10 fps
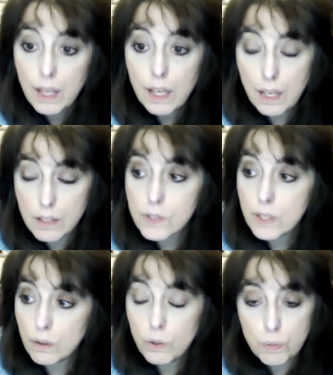It's
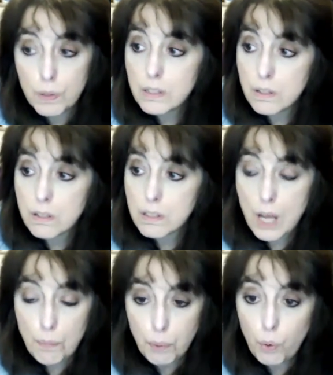a good reason to
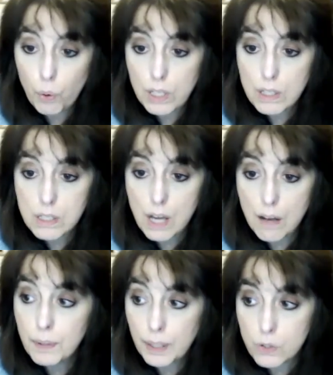stop hoarding
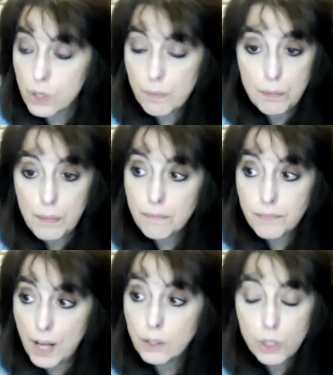stuff because someone might
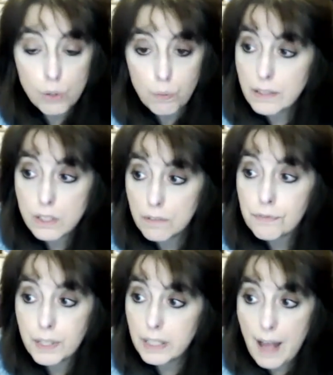follow you right to your
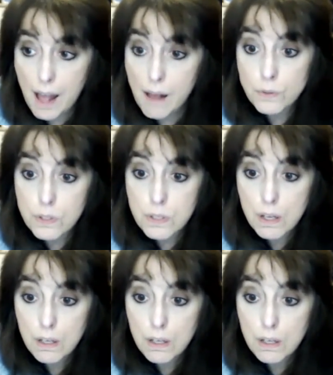freaking house.